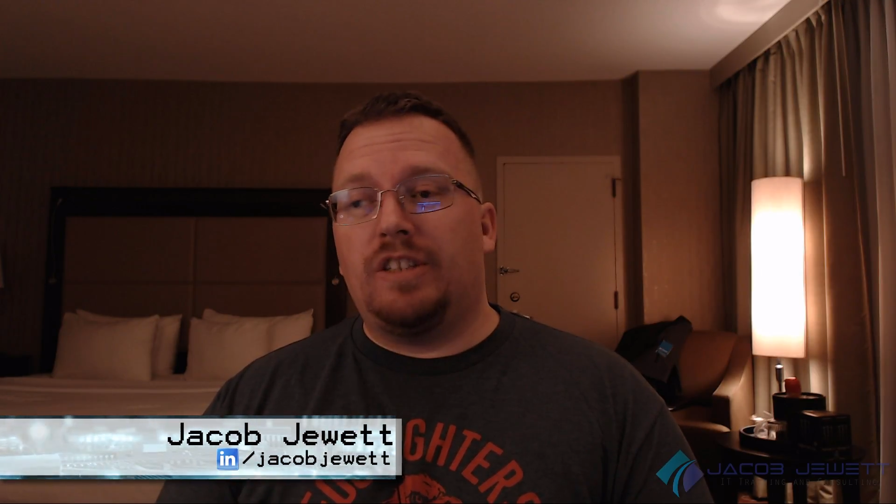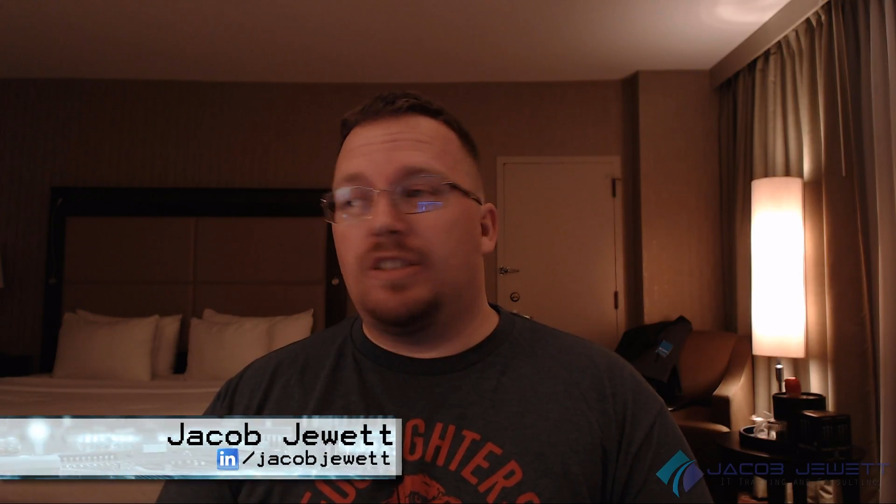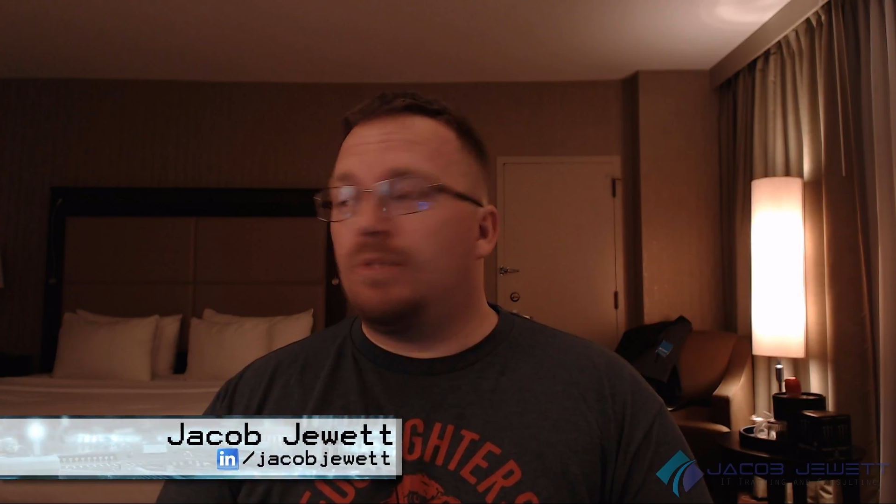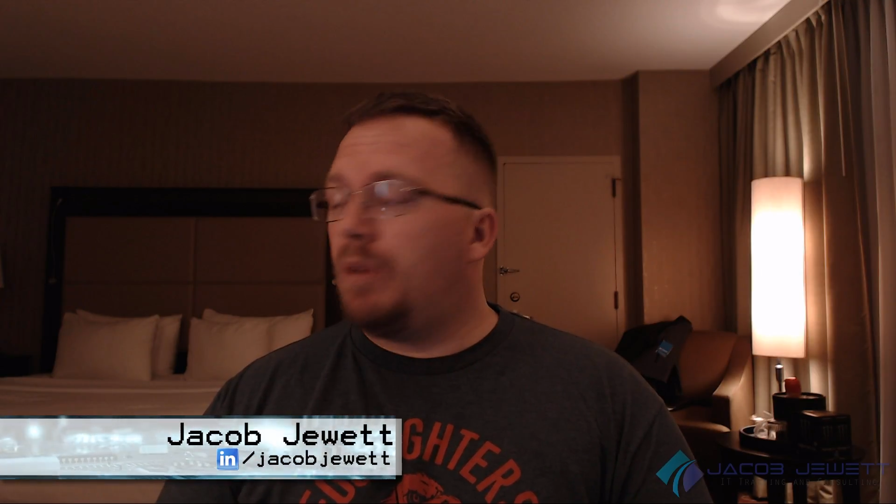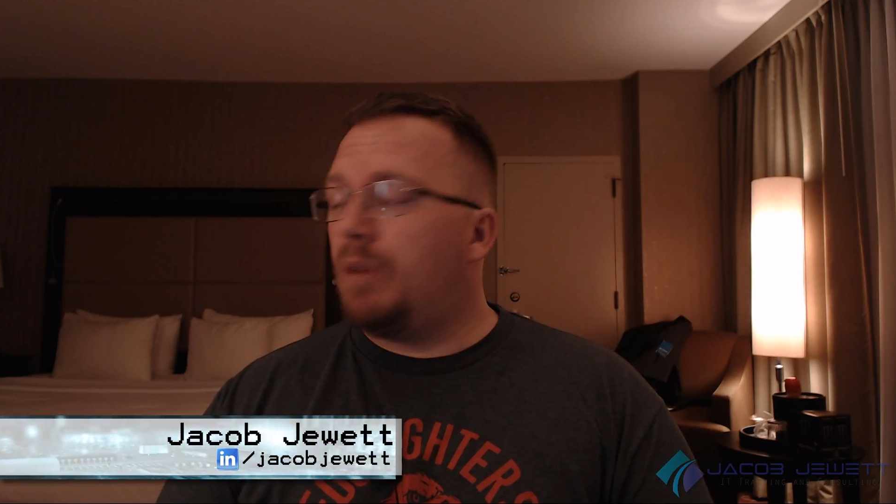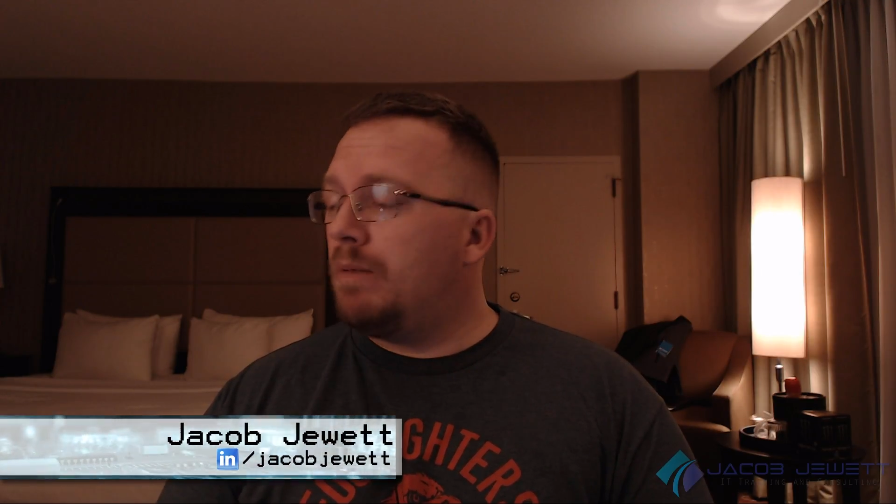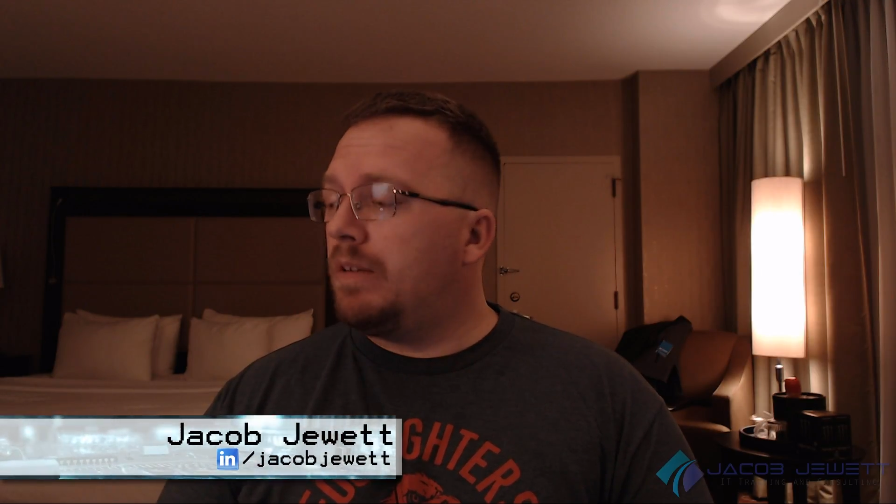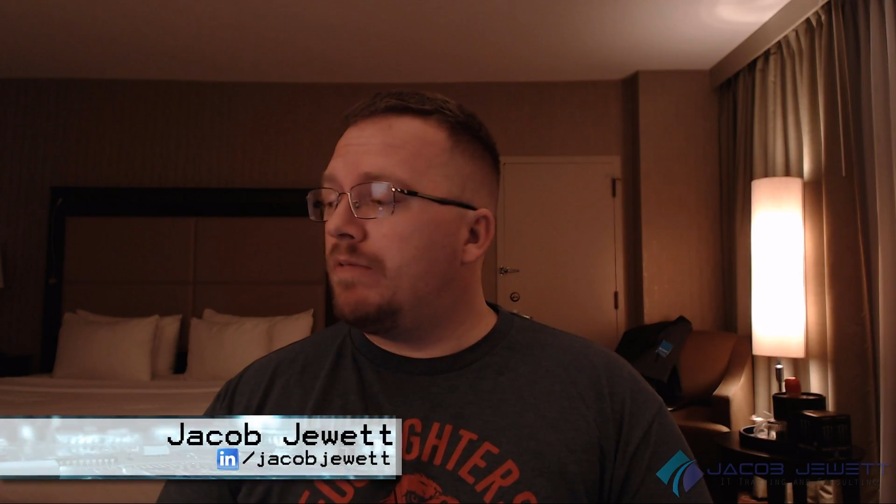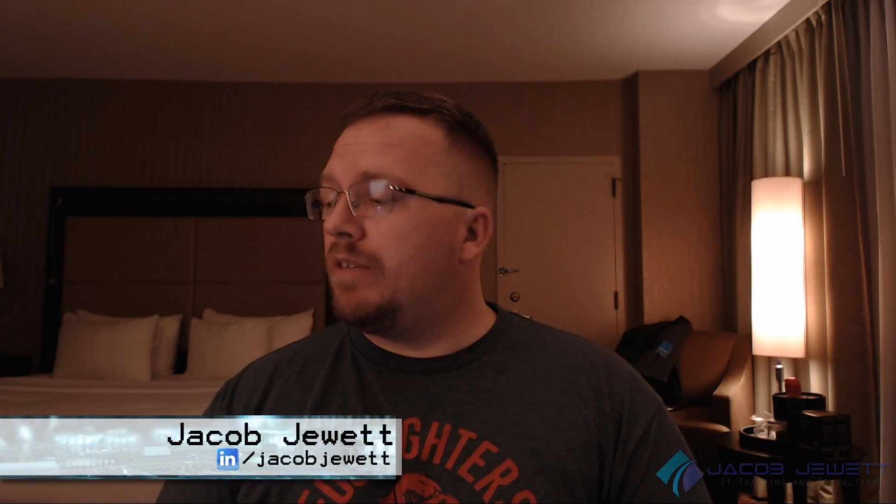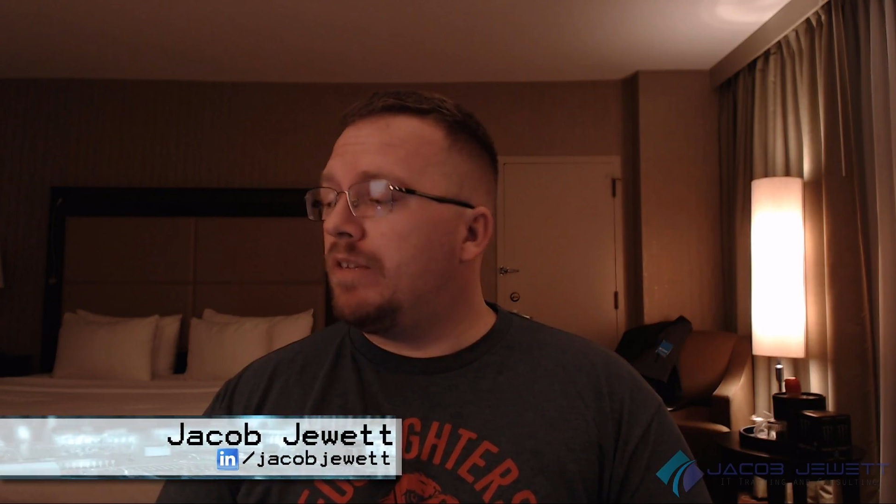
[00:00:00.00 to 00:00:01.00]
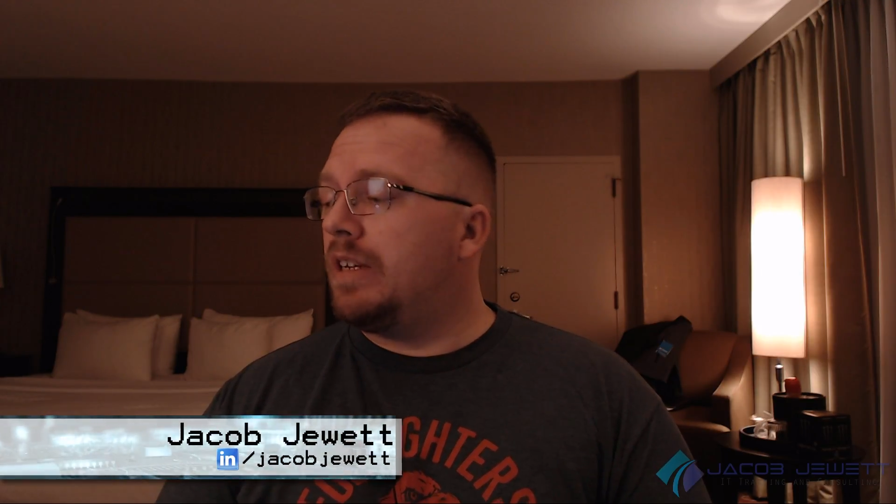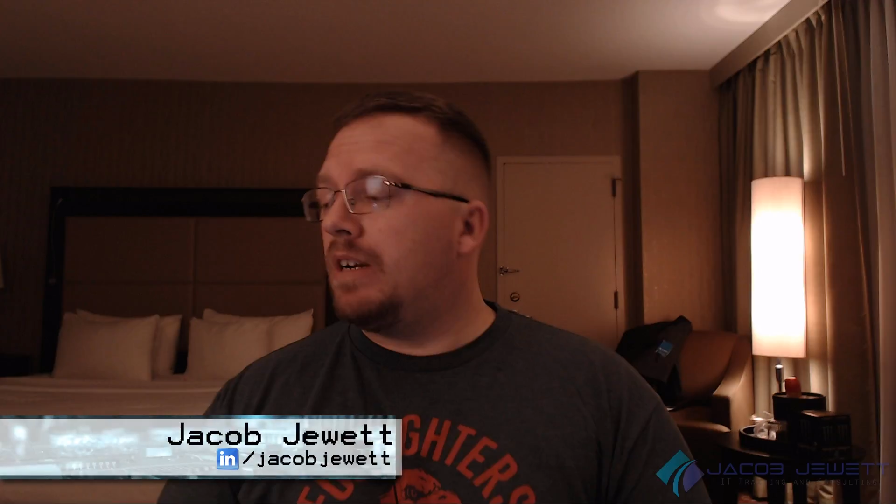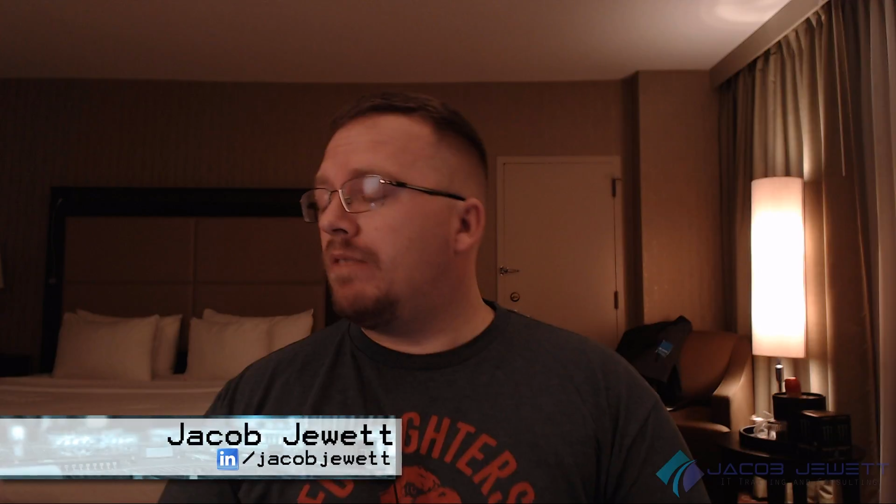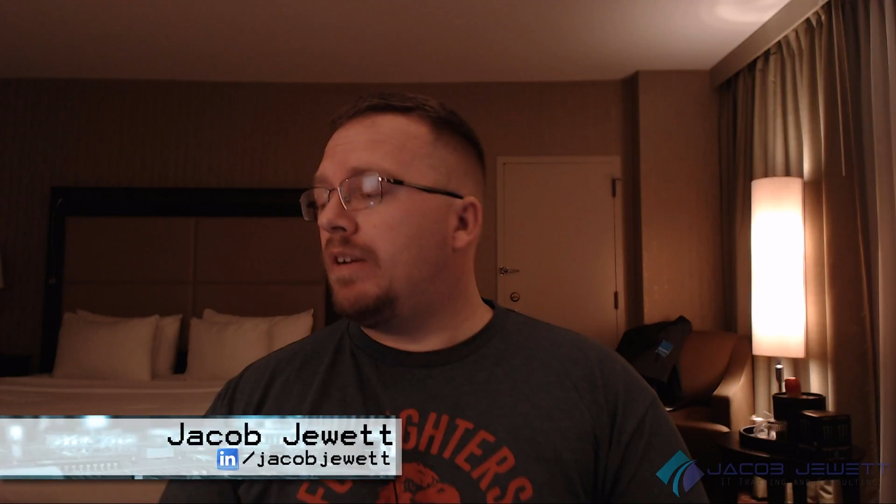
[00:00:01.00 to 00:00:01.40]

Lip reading: she's probably freaking out